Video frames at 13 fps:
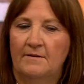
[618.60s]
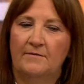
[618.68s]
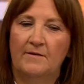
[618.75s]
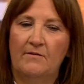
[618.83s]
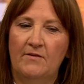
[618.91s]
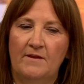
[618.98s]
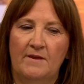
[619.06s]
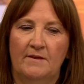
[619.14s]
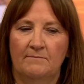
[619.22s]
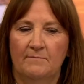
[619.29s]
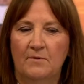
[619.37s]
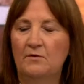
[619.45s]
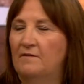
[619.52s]
very
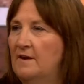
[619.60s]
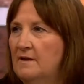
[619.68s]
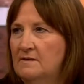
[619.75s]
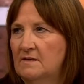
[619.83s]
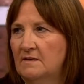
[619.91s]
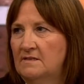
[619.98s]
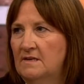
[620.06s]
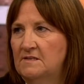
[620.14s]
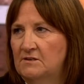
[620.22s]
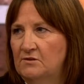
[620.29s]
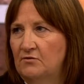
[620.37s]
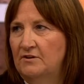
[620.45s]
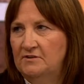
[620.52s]
moving success
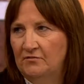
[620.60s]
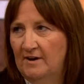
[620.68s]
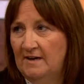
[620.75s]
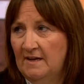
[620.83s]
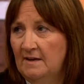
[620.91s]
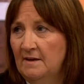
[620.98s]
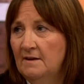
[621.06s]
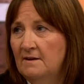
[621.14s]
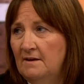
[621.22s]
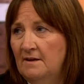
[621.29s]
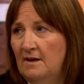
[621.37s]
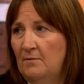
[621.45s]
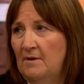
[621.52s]
stories already. Mm
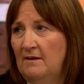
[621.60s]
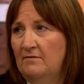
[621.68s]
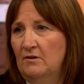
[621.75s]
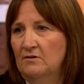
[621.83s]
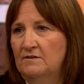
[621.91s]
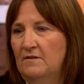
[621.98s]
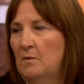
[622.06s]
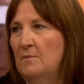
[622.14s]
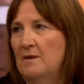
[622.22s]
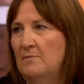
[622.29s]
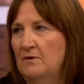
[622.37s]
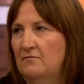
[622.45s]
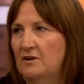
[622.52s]
-hmm. You know, we have lots of young
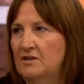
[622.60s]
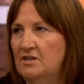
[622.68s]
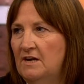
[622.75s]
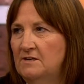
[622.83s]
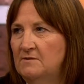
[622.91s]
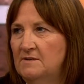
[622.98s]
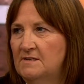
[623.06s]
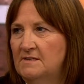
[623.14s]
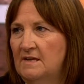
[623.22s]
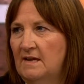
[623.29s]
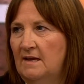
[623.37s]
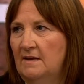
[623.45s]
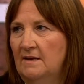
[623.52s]
people who've reached out to us to
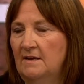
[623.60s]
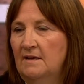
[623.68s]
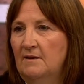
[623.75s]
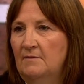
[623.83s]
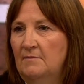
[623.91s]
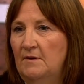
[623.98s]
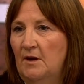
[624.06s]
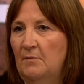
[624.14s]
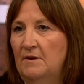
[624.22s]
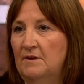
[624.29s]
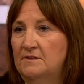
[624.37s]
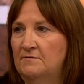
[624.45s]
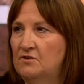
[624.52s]
say, you know,
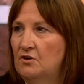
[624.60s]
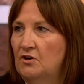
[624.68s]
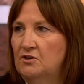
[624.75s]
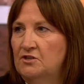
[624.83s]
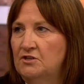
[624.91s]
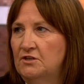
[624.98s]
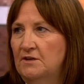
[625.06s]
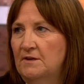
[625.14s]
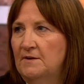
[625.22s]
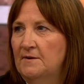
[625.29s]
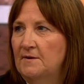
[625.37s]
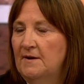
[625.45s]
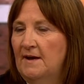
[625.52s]
because of Josh,
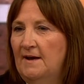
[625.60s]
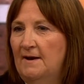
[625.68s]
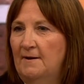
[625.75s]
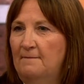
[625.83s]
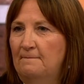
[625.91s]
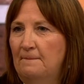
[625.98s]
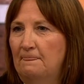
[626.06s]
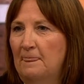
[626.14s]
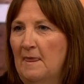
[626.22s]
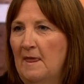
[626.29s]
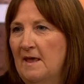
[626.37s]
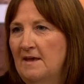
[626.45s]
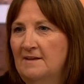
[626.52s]
um,
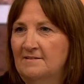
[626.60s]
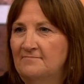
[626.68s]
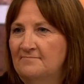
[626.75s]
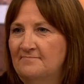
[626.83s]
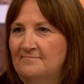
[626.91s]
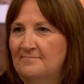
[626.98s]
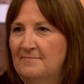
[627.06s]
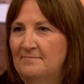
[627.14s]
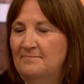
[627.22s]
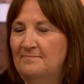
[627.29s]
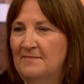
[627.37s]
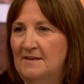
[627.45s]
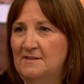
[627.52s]

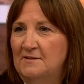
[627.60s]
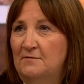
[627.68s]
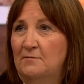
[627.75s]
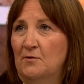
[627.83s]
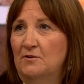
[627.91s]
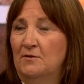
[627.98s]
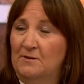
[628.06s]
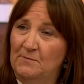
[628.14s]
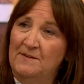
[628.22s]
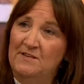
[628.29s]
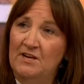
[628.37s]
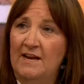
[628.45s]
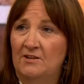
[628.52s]
because of what, because
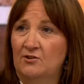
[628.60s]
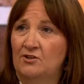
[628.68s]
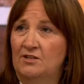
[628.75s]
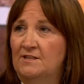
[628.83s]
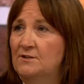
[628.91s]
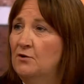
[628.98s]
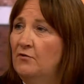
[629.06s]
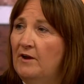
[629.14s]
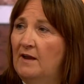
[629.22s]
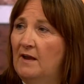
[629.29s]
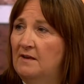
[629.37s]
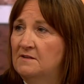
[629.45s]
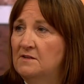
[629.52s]
we shared Josh's
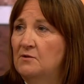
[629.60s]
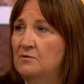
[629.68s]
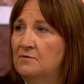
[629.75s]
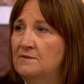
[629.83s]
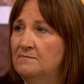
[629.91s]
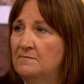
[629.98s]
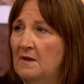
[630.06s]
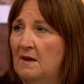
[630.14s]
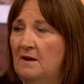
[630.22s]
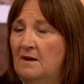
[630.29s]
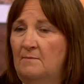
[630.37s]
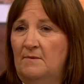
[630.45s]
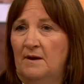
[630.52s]
story in schools,
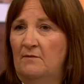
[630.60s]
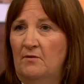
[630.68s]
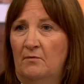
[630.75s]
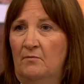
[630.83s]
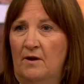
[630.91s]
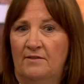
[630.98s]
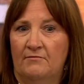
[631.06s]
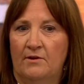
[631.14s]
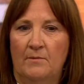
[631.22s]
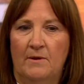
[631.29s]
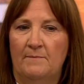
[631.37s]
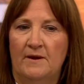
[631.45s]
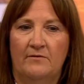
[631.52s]
um, and over a, a
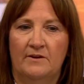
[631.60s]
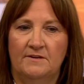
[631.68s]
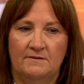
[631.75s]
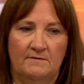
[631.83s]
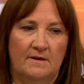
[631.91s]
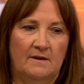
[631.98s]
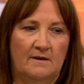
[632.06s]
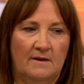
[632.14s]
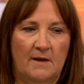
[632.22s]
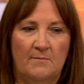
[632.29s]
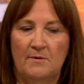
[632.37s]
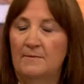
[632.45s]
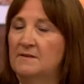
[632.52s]
three-week period uh, a
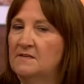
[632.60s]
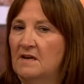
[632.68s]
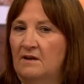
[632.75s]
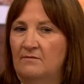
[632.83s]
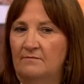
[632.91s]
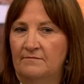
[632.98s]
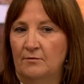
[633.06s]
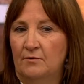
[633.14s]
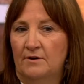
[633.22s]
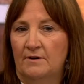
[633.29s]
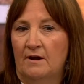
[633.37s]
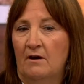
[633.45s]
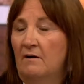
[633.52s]
couple of months ago, four
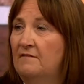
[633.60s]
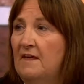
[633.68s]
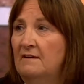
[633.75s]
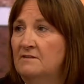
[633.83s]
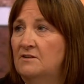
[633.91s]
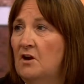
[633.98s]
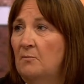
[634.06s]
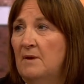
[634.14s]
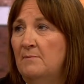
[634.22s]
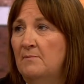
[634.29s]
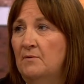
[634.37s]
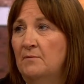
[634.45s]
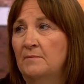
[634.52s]
and a half thousand young
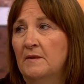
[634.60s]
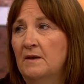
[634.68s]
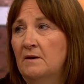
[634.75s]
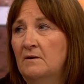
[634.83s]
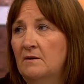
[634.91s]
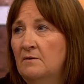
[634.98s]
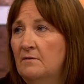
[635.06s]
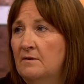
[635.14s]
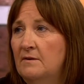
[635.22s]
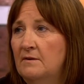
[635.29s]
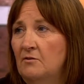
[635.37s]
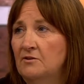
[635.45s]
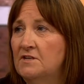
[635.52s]
people
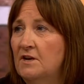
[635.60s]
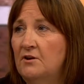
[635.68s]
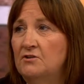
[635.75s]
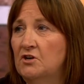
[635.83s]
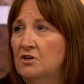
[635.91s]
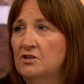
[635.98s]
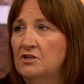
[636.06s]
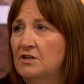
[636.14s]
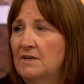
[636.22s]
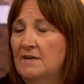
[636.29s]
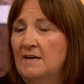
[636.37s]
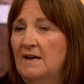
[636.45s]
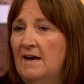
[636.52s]
got to know Josh,
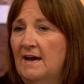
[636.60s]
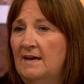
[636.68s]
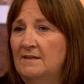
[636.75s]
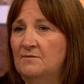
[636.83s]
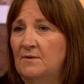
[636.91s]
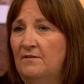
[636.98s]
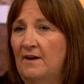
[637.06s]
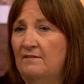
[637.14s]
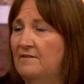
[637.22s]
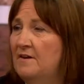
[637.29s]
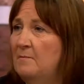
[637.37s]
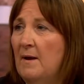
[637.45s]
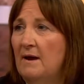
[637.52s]
mm-hmm. and we've had
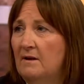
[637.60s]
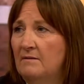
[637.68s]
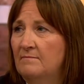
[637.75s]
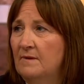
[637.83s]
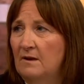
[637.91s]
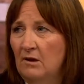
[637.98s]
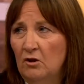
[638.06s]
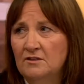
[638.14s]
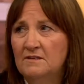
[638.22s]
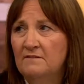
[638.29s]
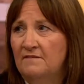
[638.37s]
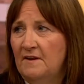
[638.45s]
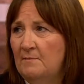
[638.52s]
feedback,
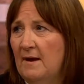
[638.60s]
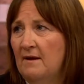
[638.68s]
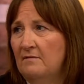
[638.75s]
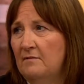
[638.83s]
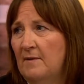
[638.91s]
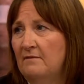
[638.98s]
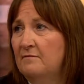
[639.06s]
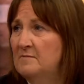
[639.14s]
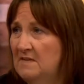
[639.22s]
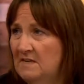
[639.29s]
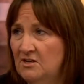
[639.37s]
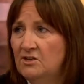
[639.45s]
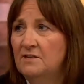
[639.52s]
lots of feedback from that, from
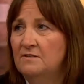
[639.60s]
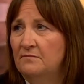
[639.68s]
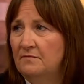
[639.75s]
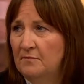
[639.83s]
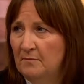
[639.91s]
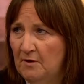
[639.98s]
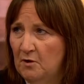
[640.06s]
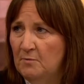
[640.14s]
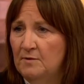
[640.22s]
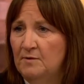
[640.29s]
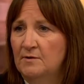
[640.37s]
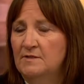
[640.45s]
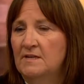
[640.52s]
teachers and from
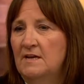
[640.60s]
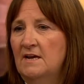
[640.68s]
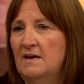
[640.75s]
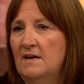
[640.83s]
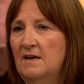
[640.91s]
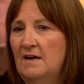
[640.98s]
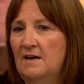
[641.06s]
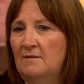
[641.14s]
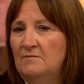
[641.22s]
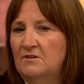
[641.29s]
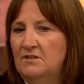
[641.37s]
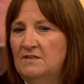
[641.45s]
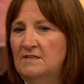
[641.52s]
pupils,
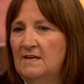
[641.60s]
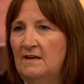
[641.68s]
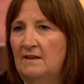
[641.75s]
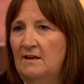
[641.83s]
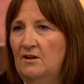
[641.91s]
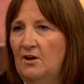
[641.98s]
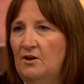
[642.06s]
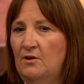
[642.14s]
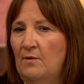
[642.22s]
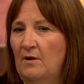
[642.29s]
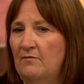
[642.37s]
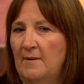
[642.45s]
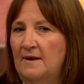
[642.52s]
um, just to say that you know you
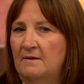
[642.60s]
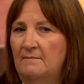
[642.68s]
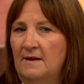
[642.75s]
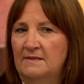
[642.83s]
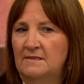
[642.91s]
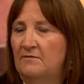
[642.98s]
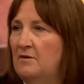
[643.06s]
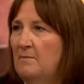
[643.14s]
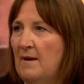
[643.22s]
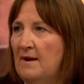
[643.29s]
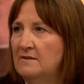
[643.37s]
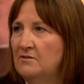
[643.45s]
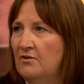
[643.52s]
have made a massive
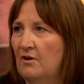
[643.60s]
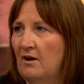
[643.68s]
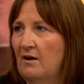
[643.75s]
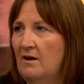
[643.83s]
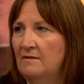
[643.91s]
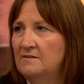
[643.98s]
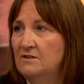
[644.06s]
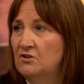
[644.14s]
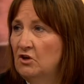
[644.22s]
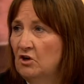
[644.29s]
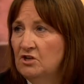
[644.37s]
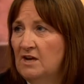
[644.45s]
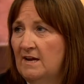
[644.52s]
impact on our lives, and
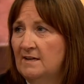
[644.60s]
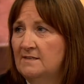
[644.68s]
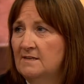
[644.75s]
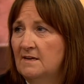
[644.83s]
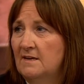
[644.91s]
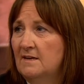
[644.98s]
Josh has.